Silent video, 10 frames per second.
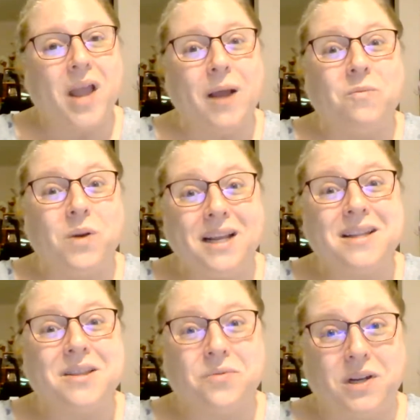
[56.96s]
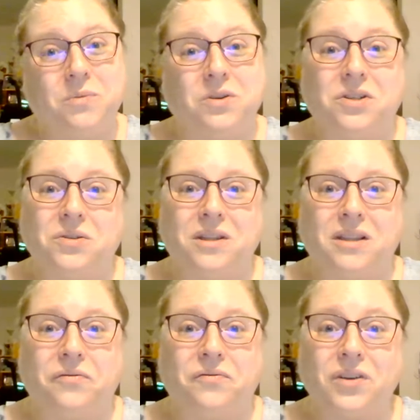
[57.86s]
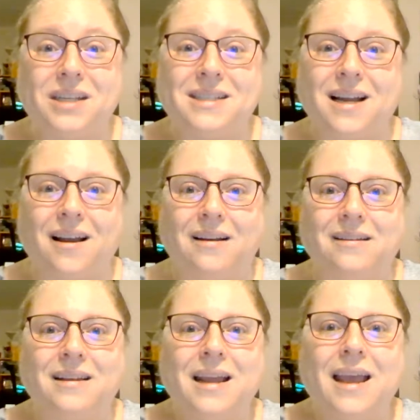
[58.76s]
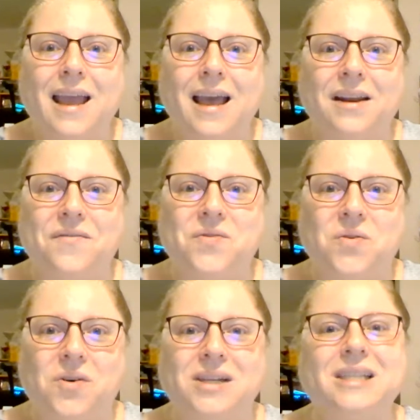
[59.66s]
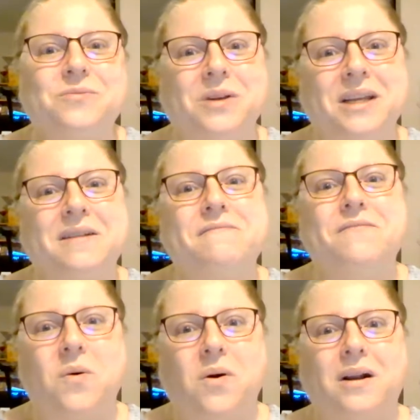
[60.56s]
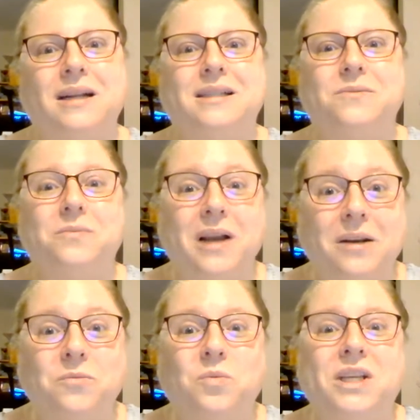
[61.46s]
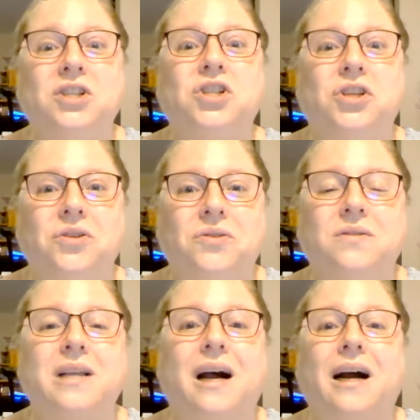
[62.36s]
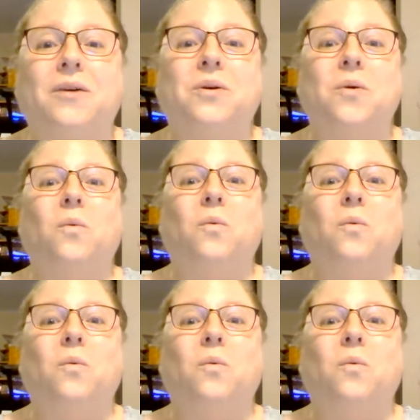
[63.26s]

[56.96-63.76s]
And week 3, we're doing the freestyle. And of course, week 4 is when we choose our